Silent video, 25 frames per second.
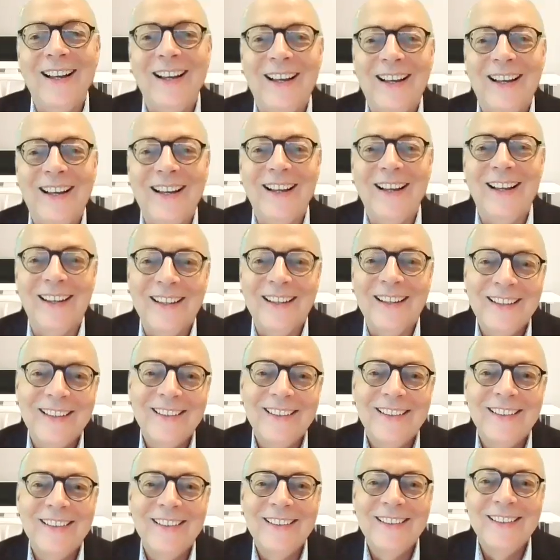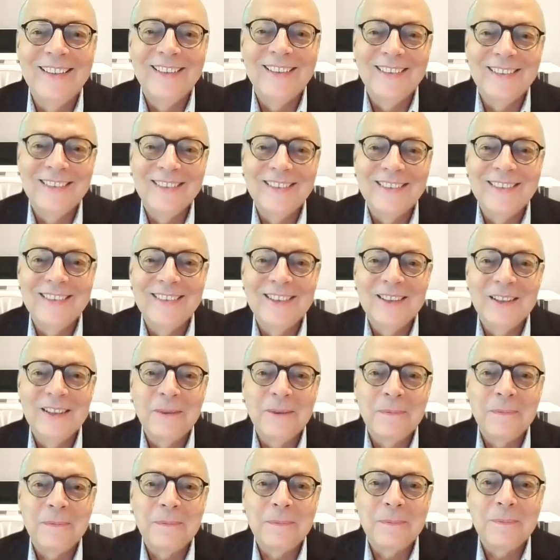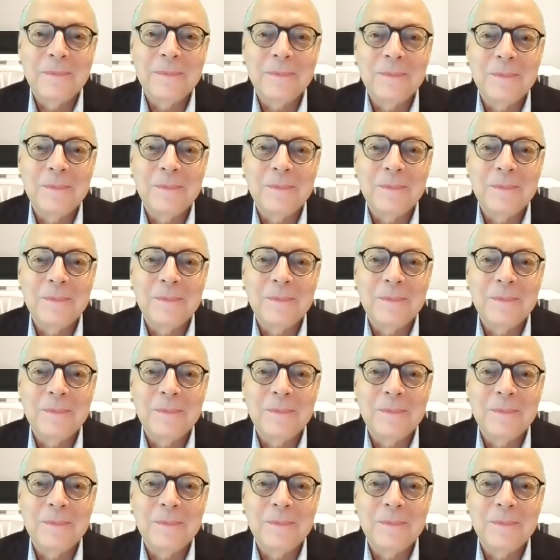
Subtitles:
and people is always very